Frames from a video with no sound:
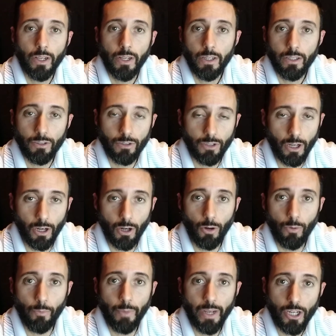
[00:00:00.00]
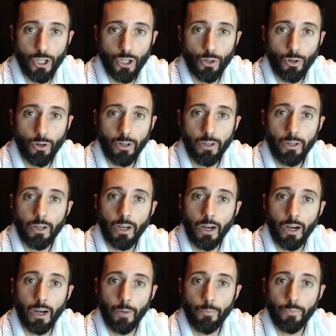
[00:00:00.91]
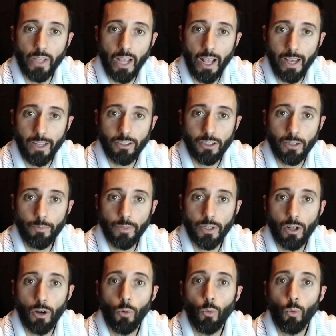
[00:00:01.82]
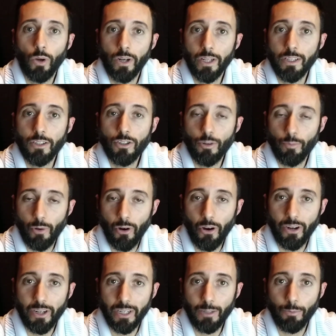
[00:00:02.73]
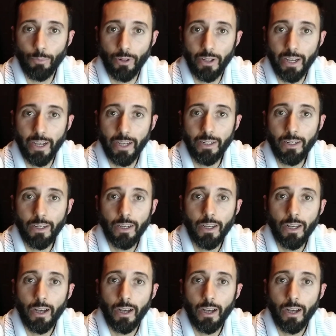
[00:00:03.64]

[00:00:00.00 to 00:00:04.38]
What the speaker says: So make sure to ask them, what is your marketing plan,